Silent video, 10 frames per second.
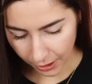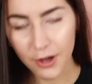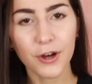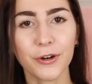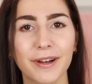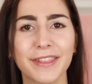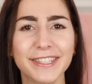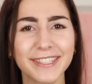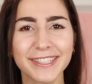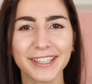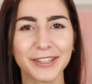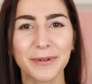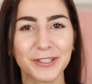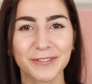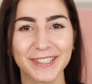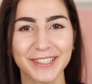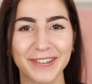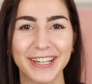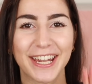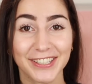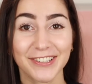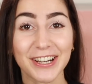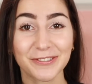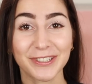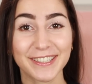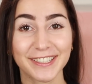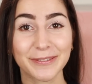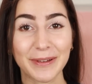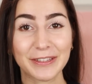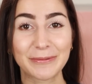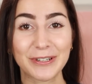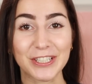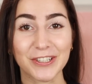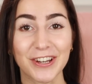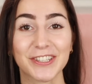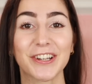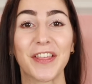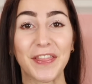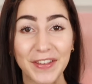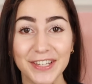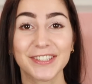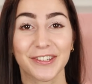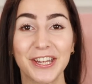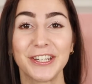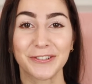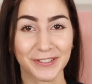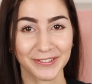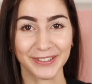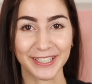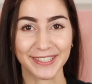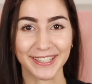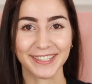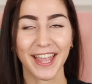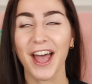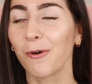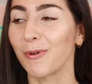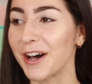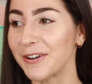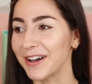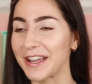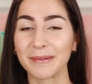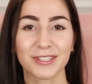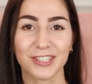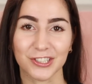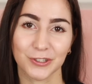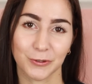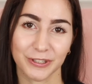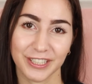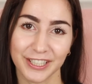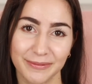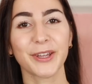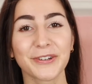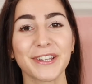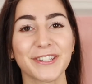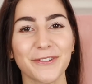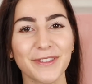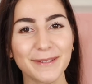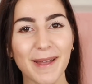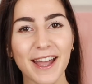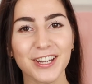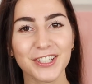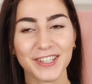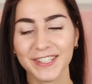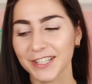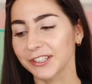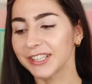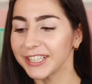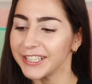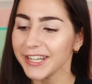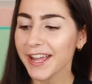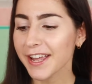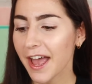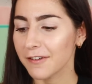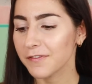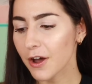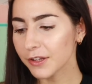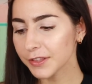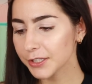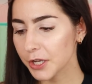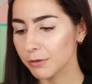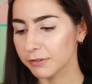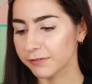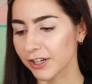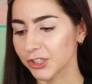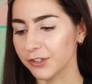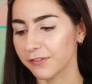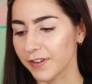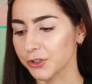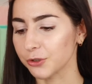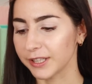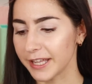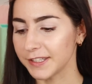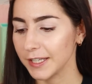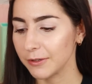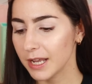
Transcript: Oh, this is like the most recent one. Scratch what I said about the moisturizer. These are the newest releases. Wow, I am such a dory. Okay, so this package is their Clean AF on-the-go refreshing facial cleansing